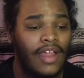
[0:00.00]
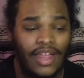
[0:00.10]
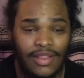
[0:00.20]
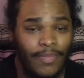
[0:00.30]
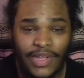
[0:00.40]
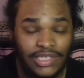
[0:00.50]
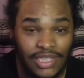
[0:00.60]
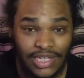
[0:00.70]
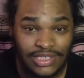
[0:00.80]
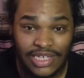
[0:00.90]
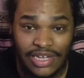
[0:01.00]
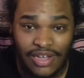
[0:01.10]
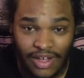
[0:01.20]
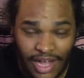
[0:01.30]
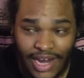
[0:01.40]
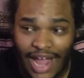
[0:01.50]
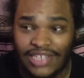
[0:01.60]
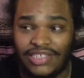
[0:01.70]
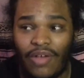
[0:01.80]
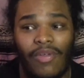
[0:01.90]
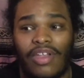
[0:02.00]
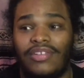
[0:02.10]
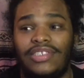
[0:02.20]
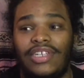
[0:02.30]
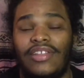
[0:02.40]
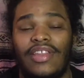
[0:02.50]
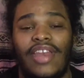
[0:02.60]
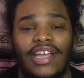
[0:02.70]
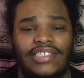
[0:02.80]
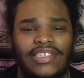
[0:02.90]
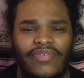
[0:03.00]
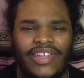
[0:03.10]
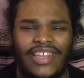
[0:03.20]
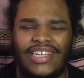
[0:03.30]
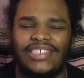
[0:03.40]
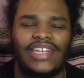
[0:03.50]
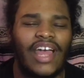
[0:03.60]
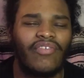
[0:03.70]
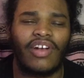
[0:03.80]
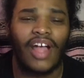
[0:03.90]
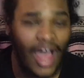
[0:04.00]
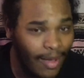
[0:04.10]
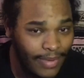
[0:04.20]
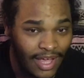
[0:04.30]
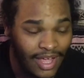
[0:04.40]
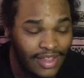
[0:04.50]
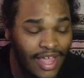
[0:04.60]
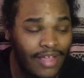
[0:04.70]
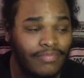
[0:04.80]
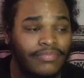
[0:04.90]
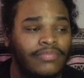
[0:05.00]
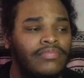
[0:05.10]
And the bitch looked good. I don't understand the negativity that she ever got behind that.